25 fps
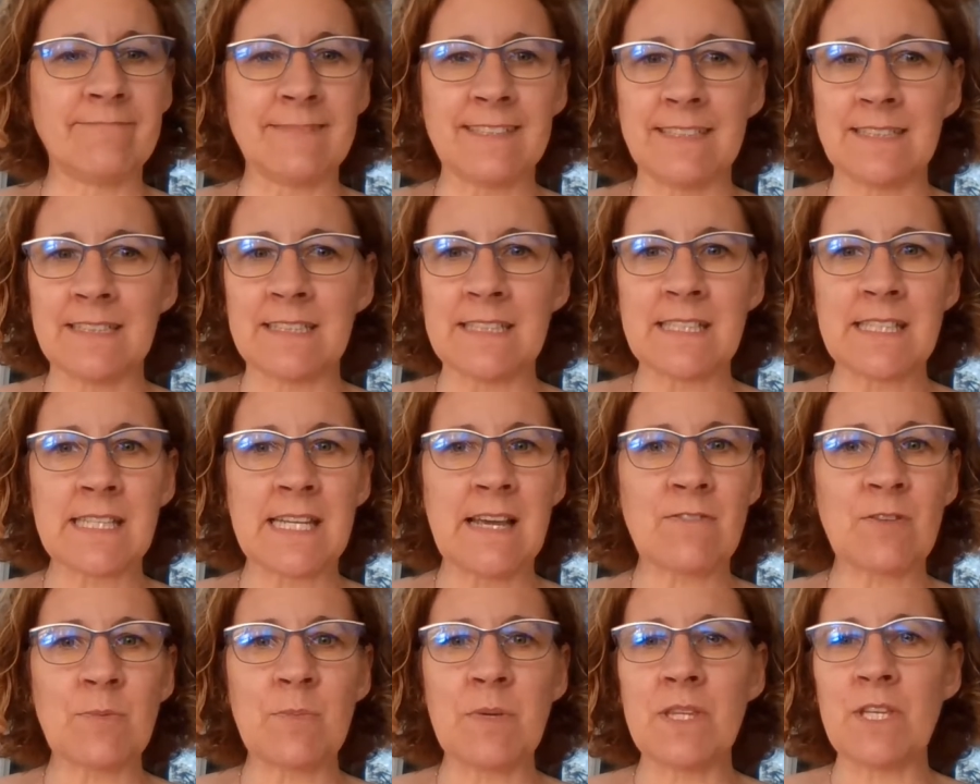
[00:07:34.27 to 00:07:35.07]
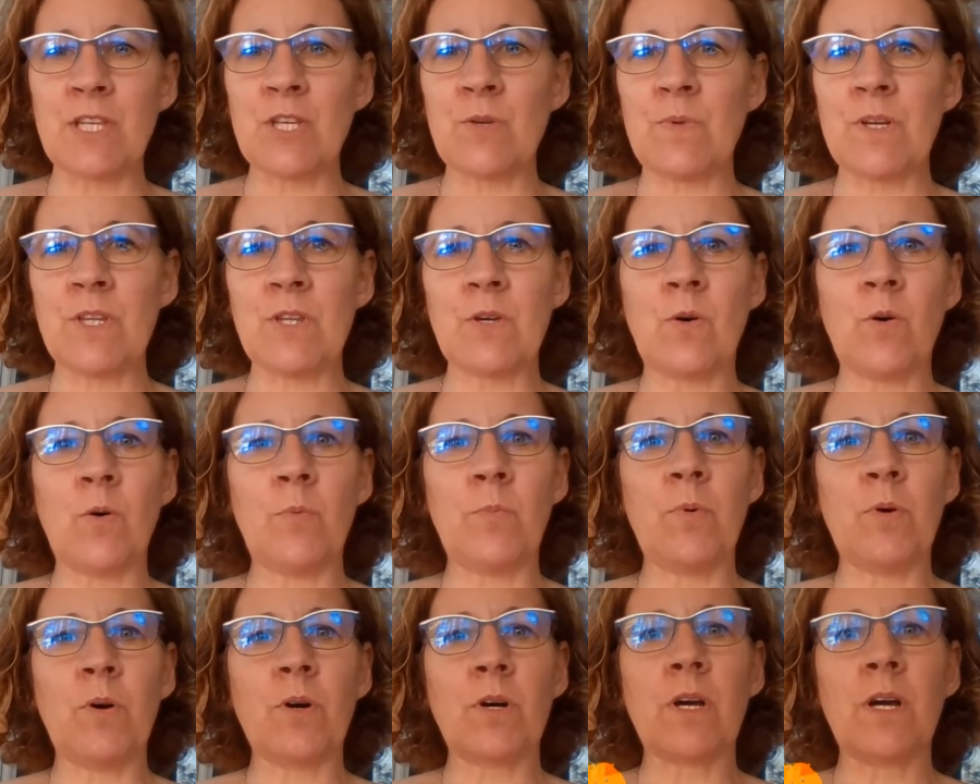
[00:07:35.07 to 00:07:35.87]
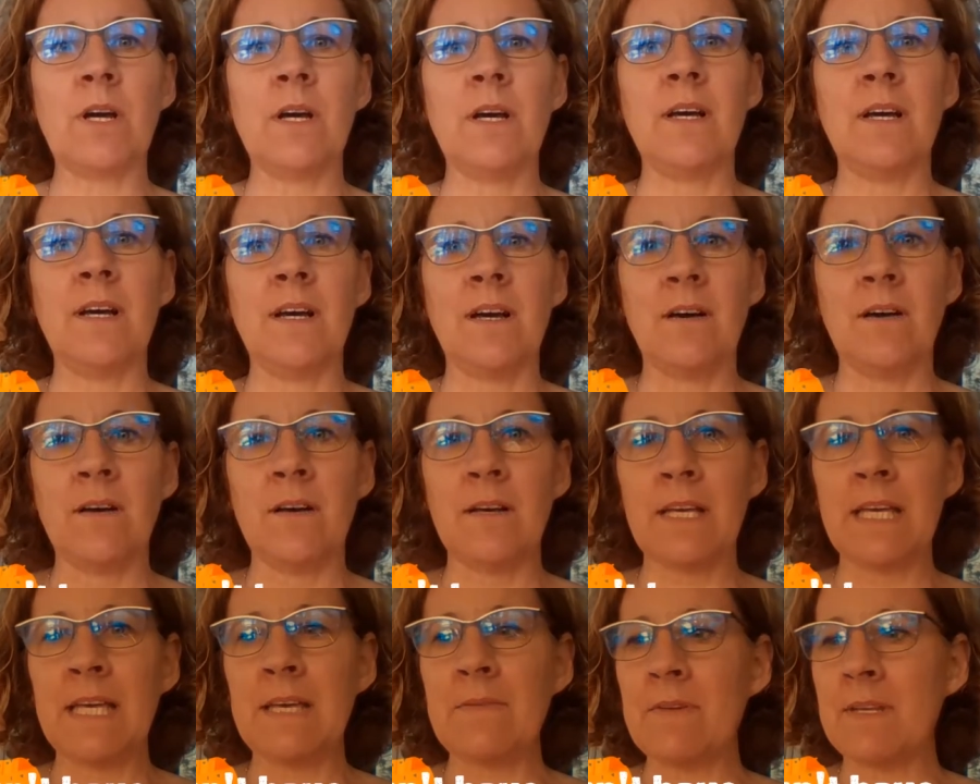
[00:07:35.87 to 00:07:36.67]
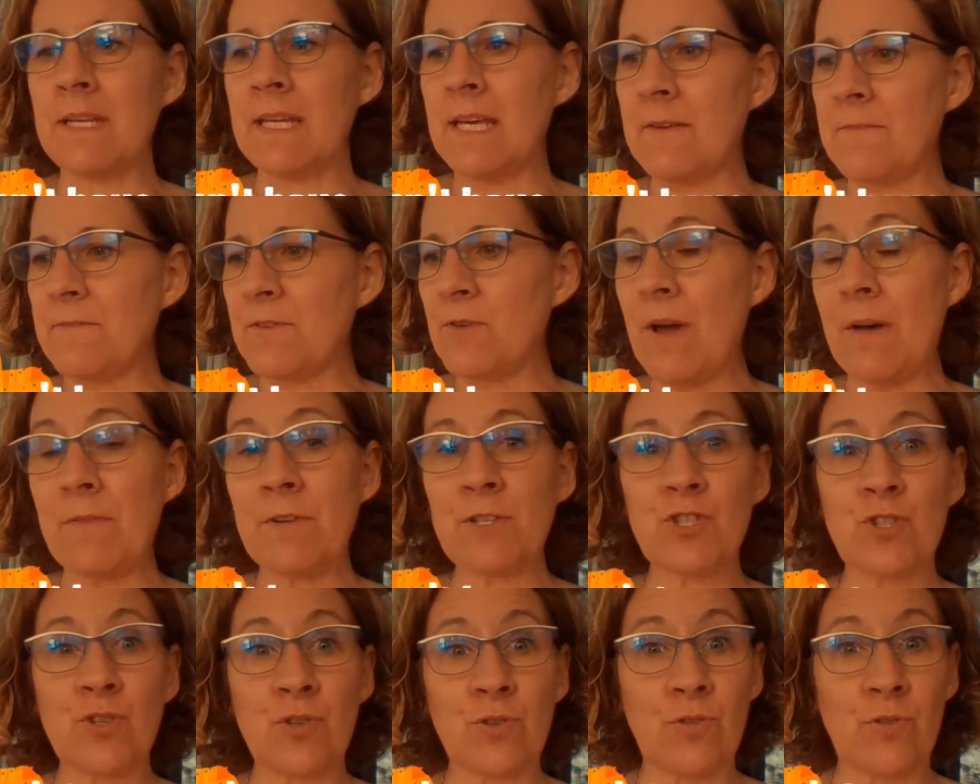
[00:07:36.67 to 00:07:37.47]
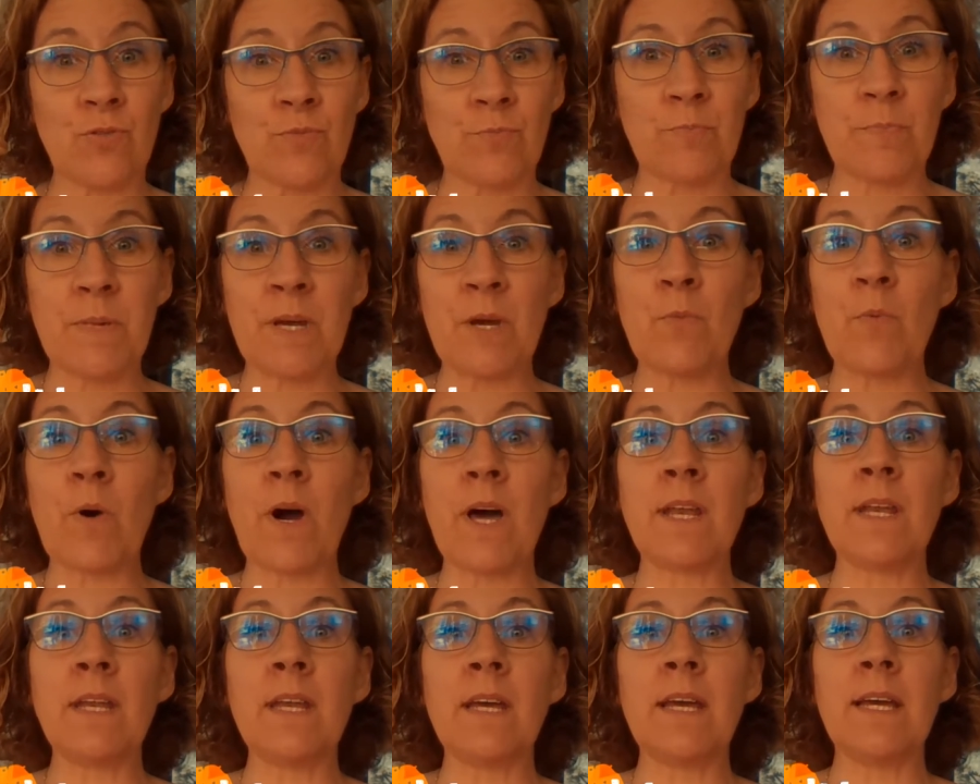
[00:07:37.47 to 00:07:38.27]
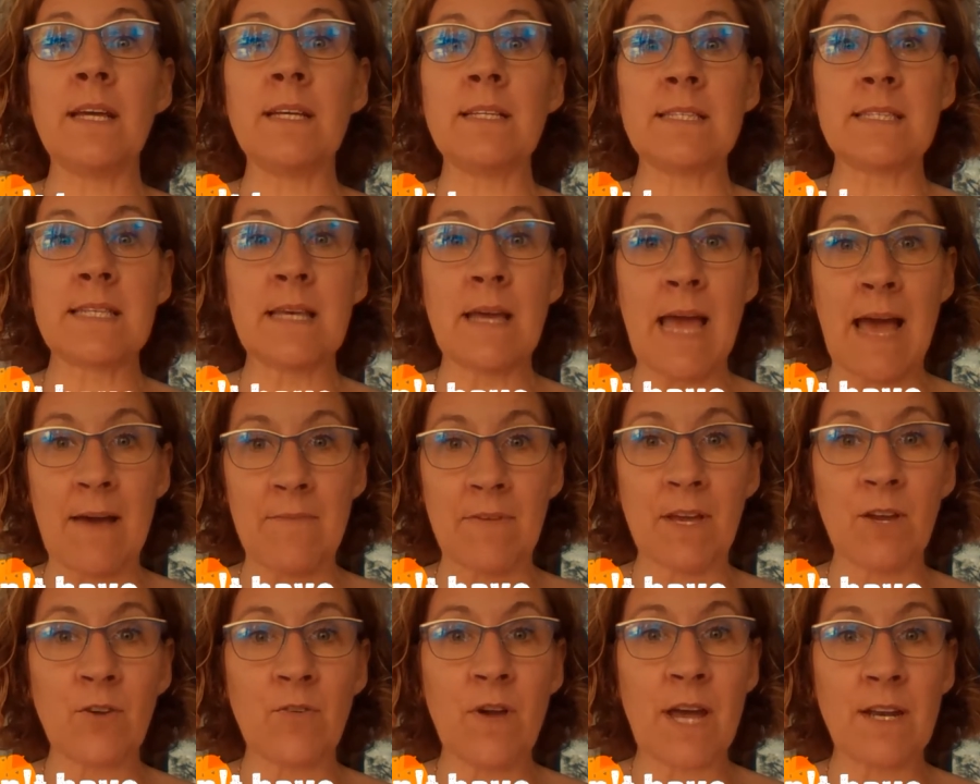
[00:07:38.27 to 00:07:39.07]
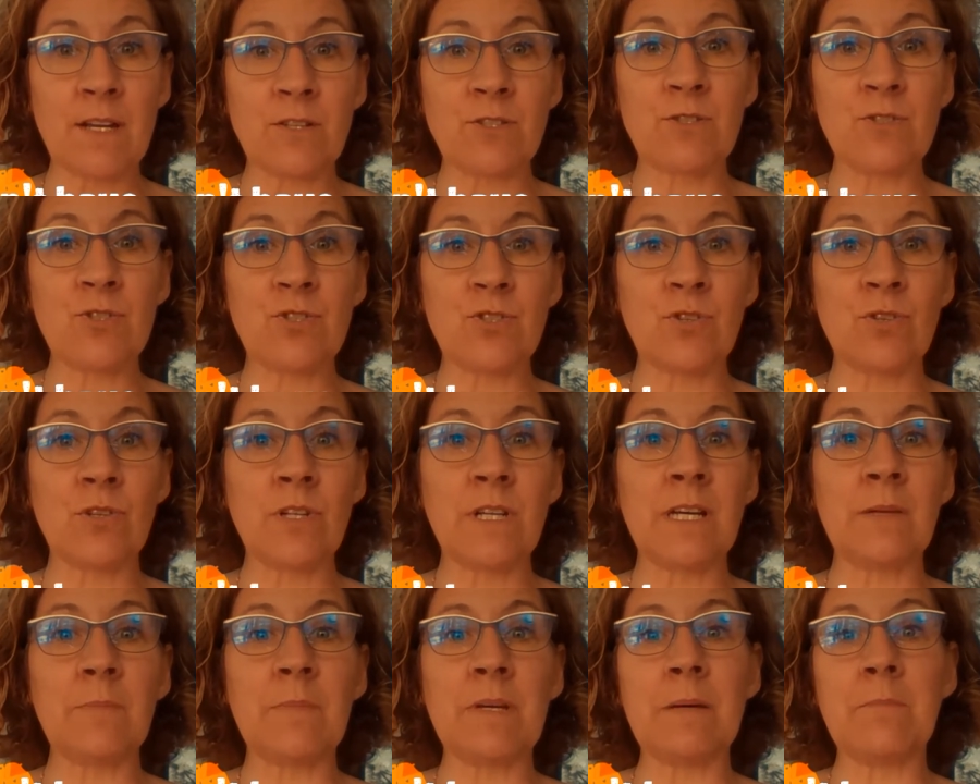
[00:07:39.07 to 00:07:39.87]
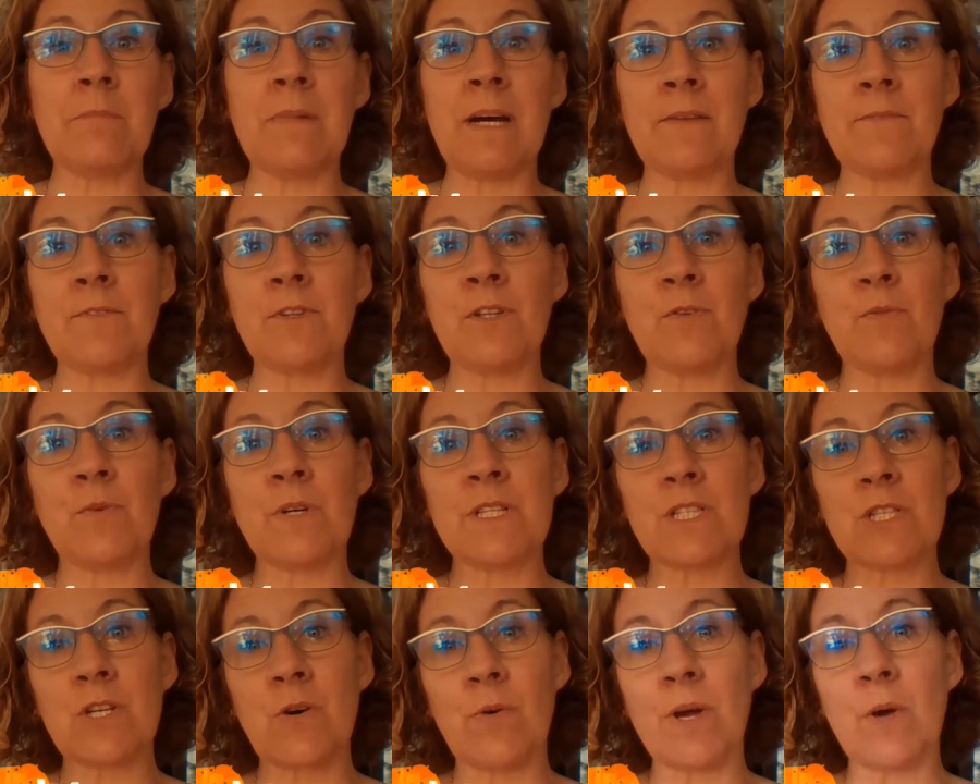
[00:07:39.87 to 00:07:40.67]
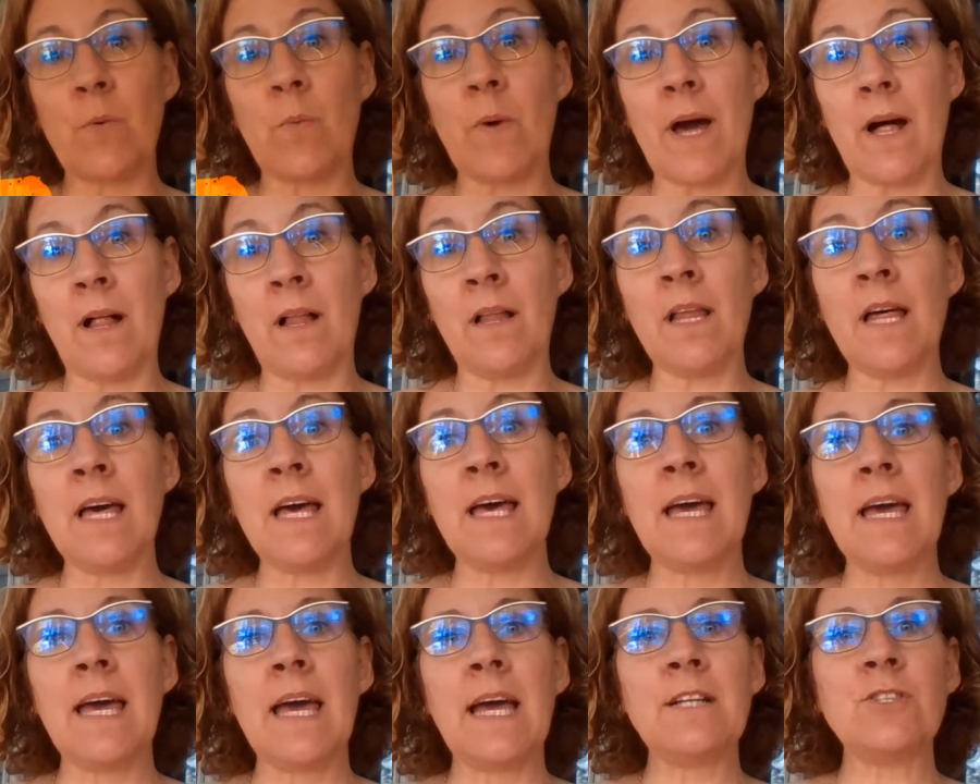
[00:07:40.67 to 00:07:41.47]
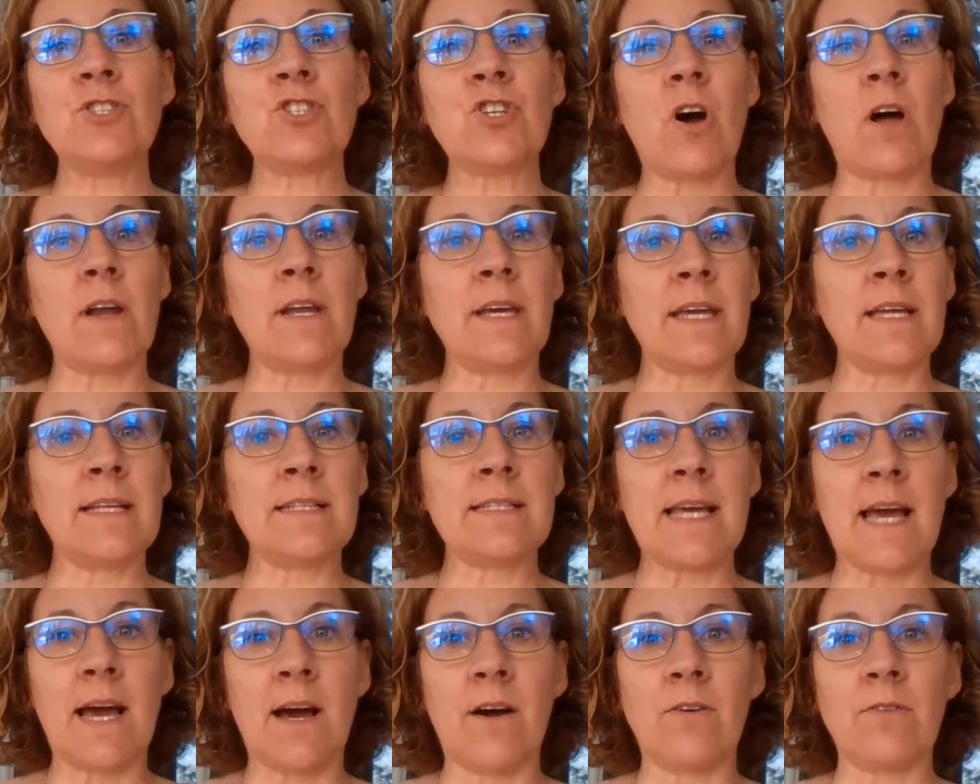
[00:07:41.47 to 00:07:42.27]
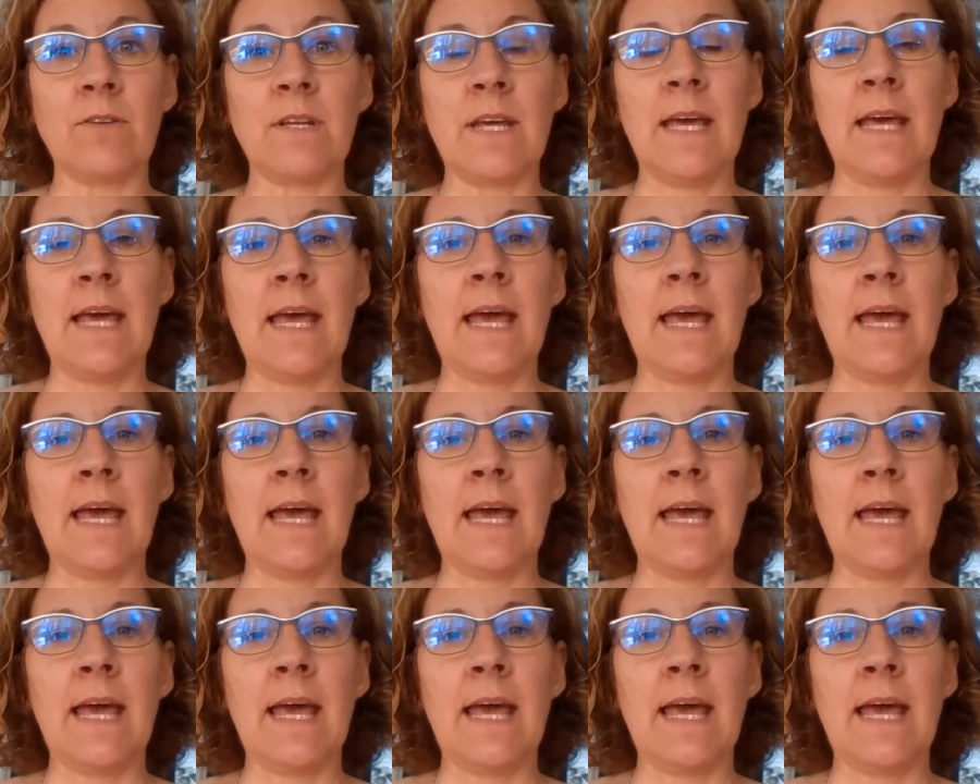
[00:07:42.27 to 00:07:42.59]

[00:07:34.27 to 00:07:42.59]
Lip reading: It doesn't have to be that you read the whole book. Even if you have a journal. Big one is having a gratitude journal and being mindful of what's going well and jotting it down.